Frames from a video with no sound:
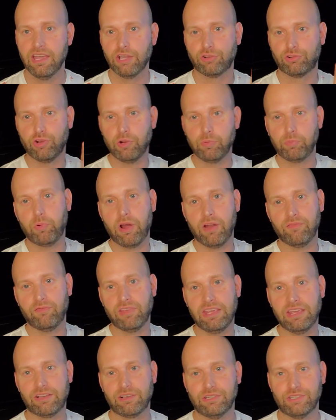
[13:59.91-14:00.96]
Group 1
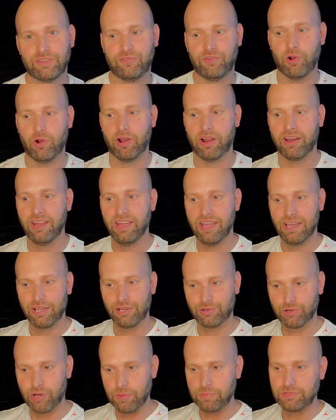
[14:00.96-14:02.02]
vehicles for
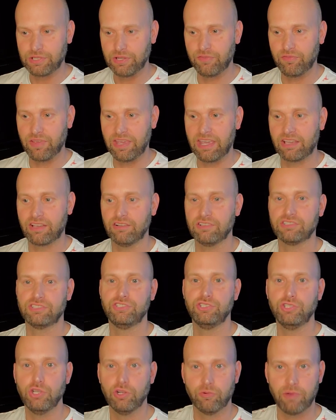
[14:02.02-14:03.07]
Group 2 vehicles, new